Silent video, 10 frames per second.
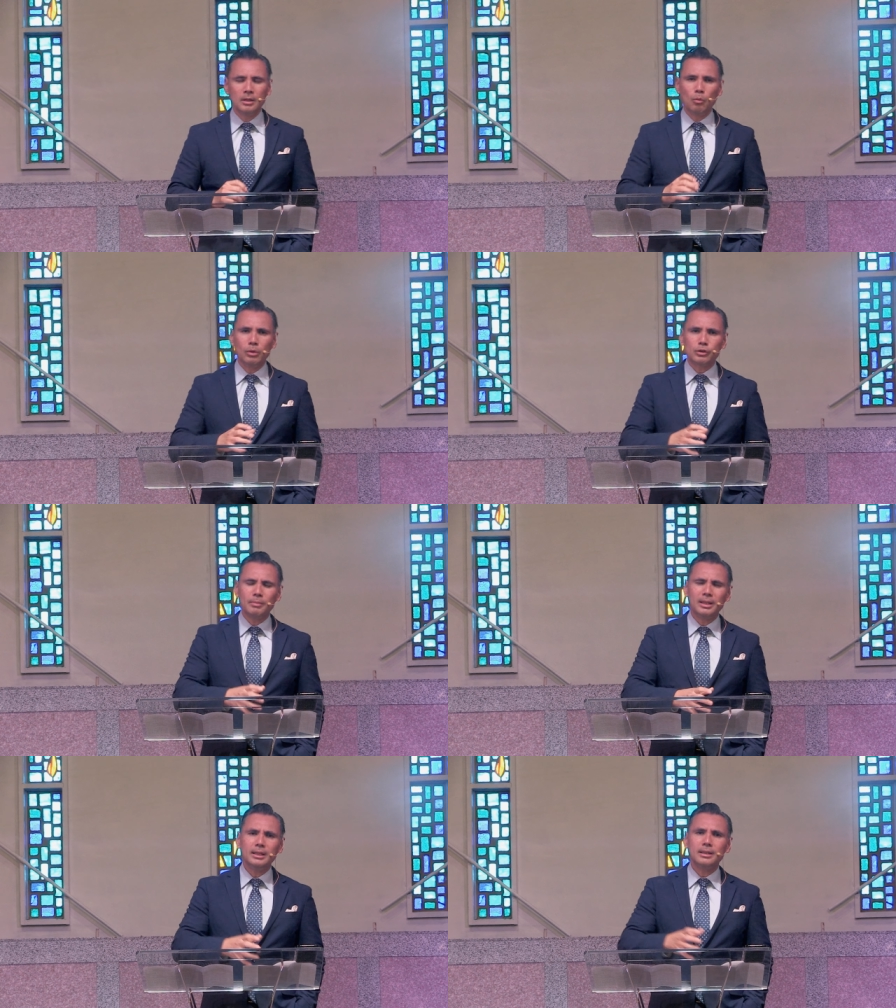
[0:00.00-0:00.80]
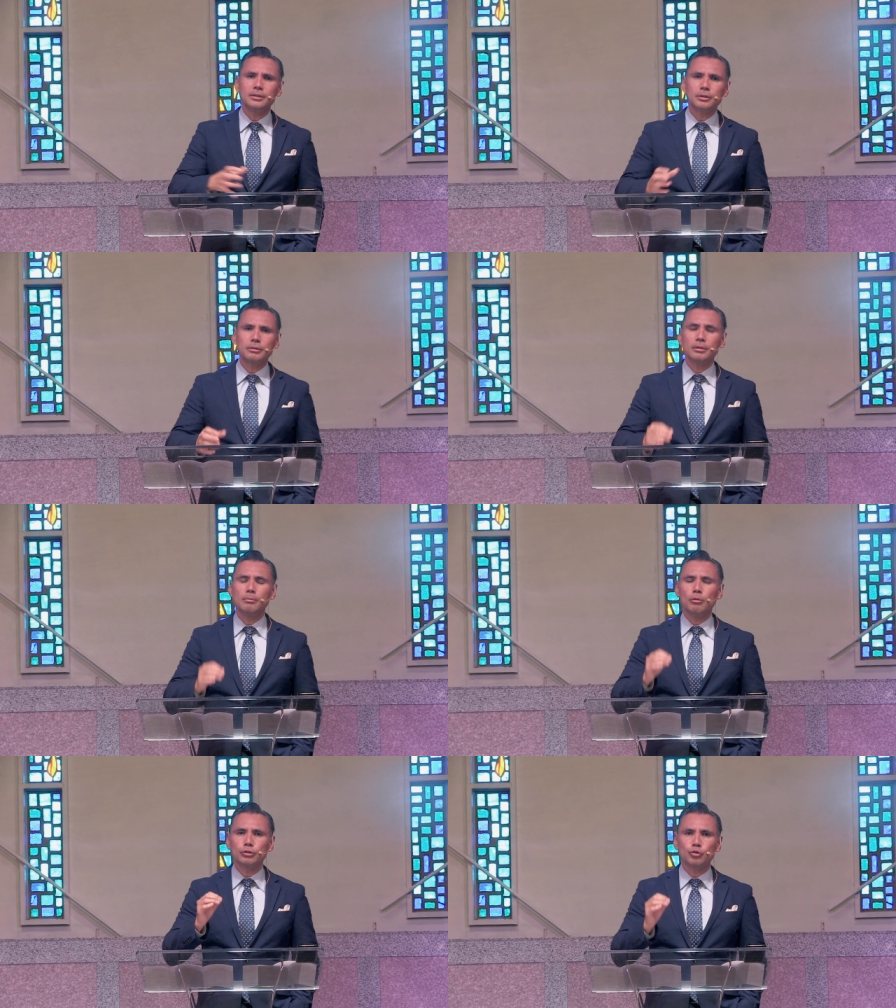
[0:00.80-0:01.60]
which many consider the
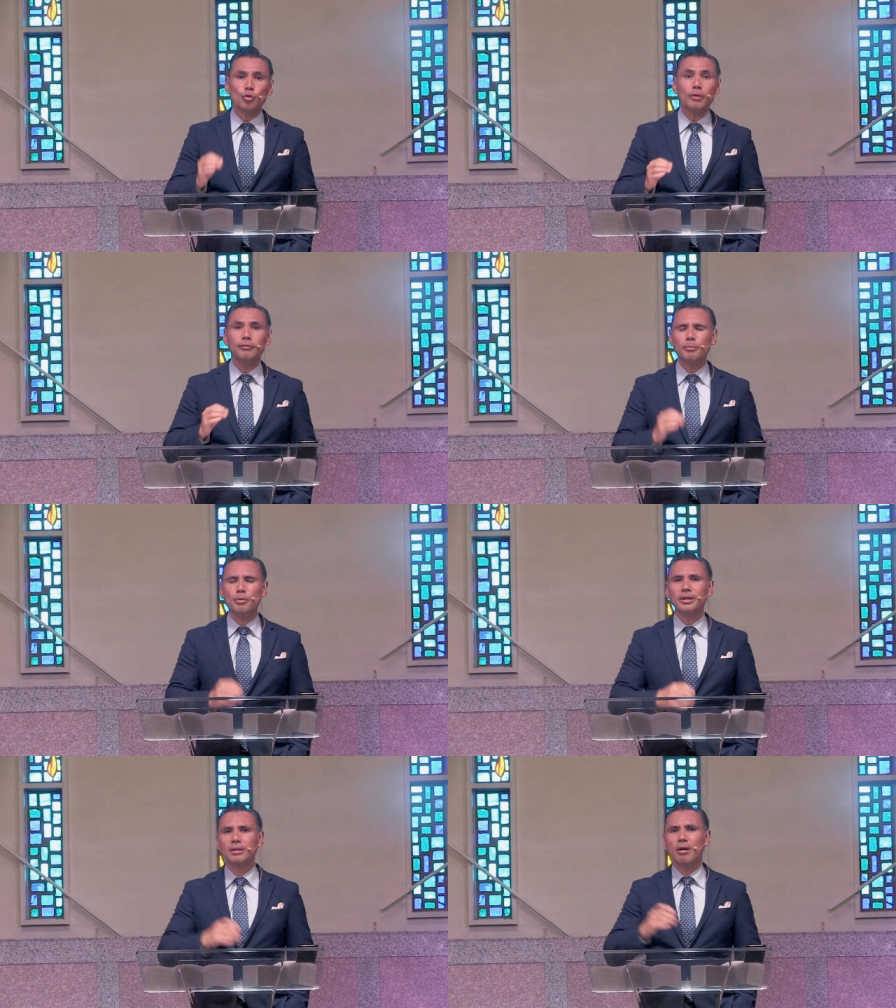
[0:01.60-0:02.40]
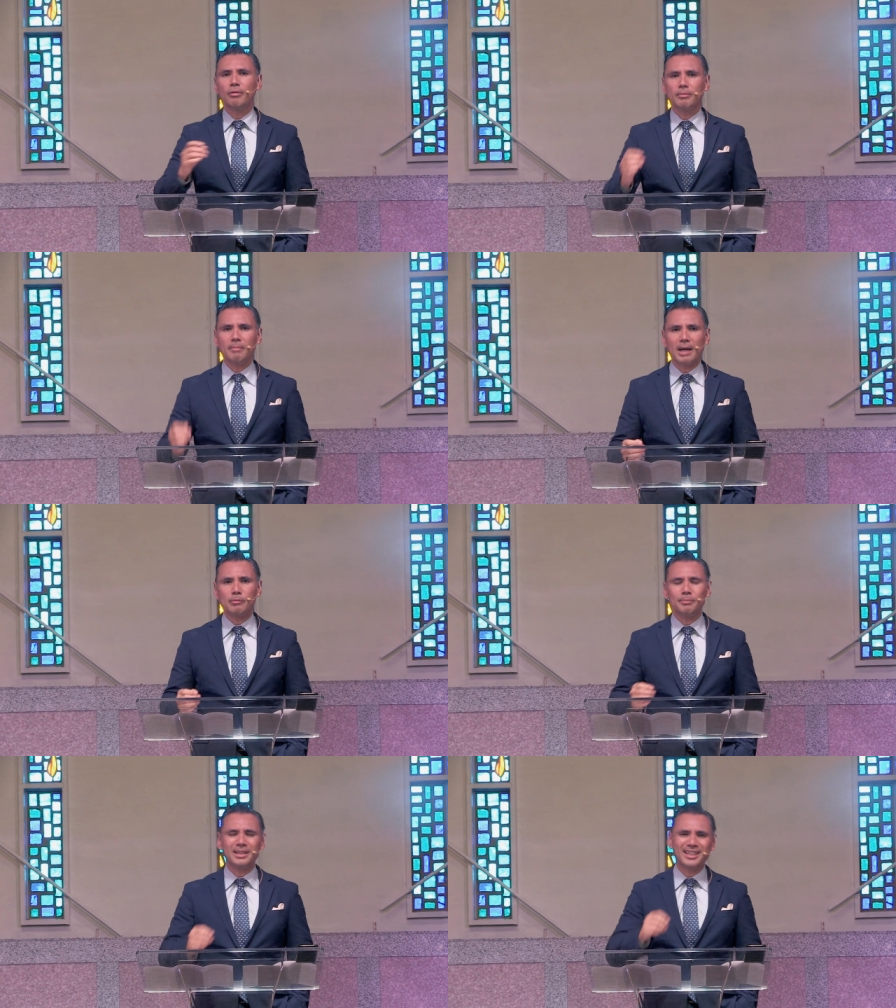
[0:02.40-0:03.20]
most joyful book in all the
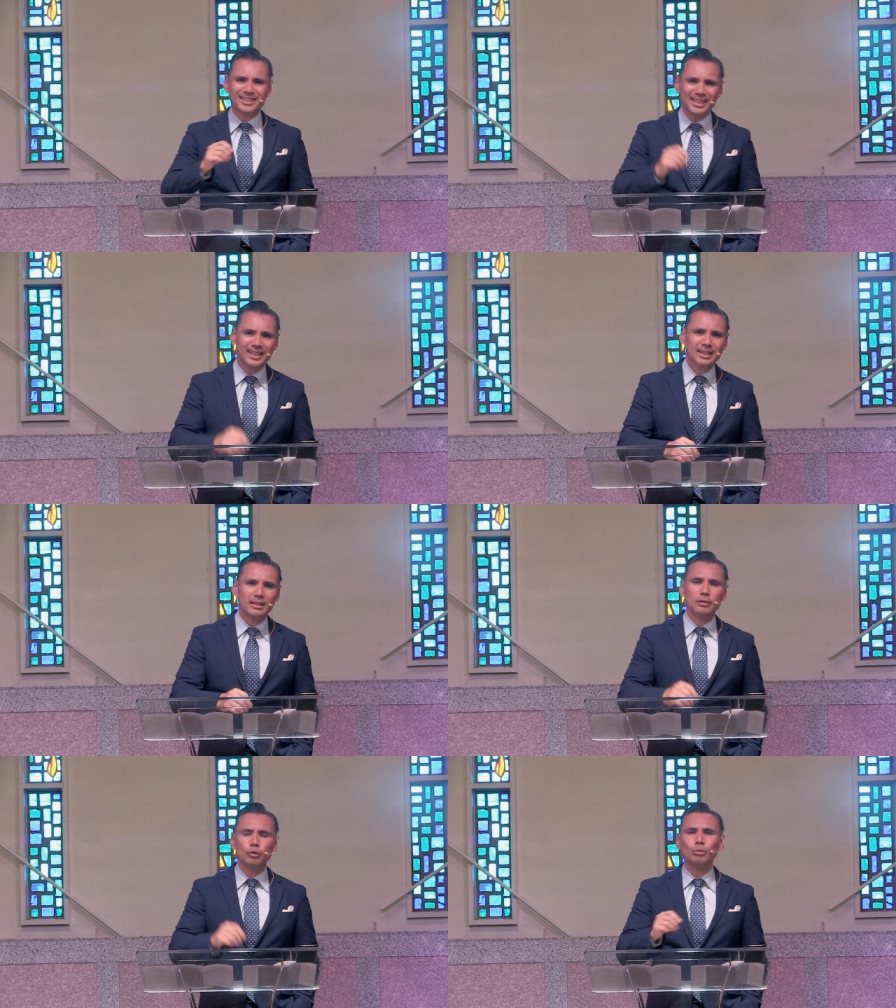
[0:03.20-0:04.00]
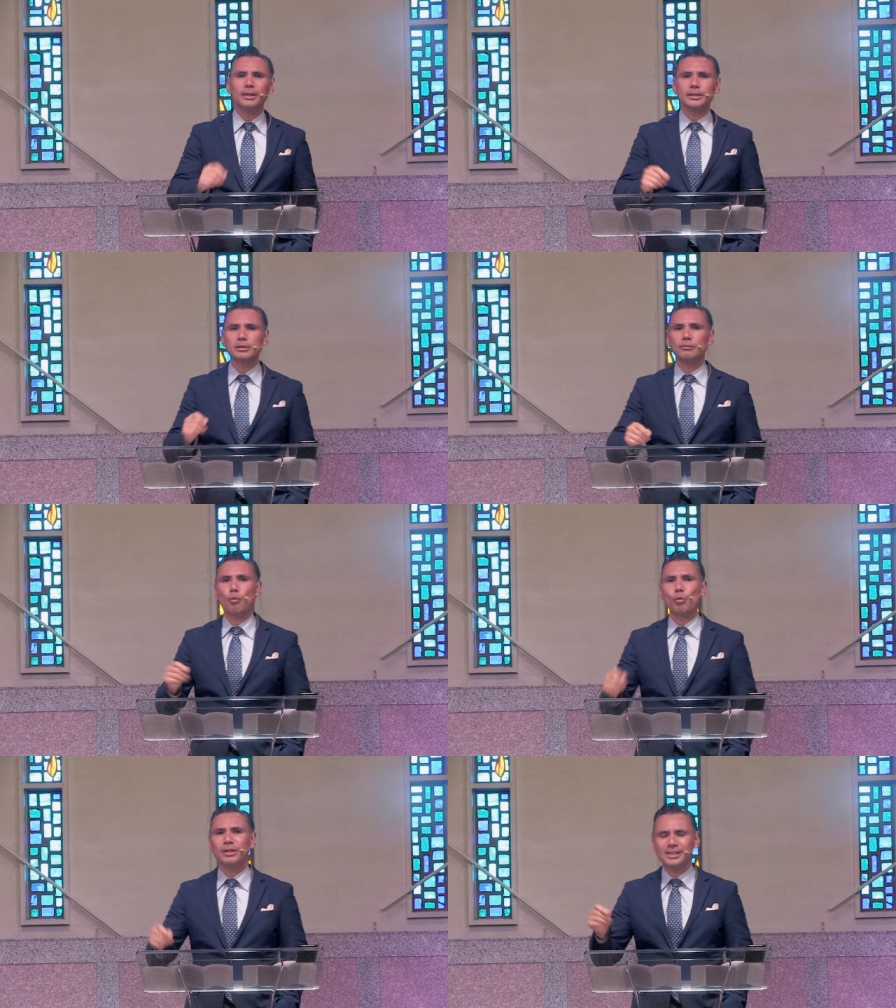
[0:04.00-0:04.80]
Bible because in it, no less than
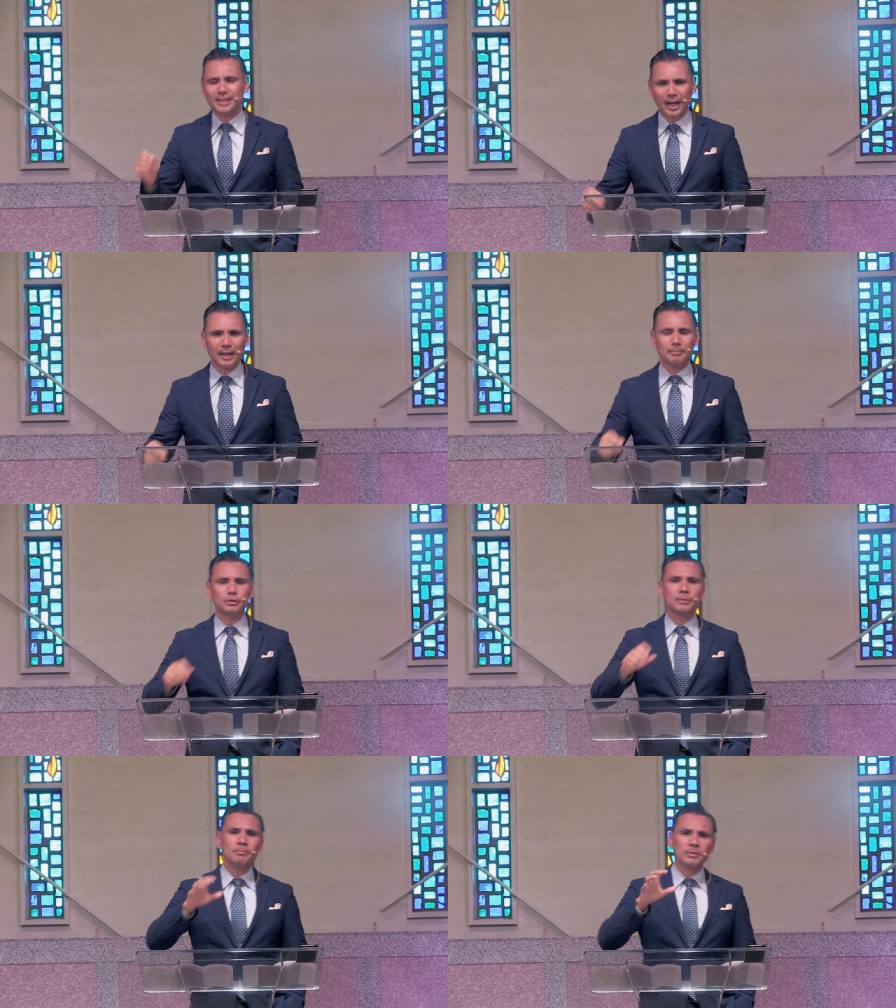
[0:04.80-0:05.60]
40 times,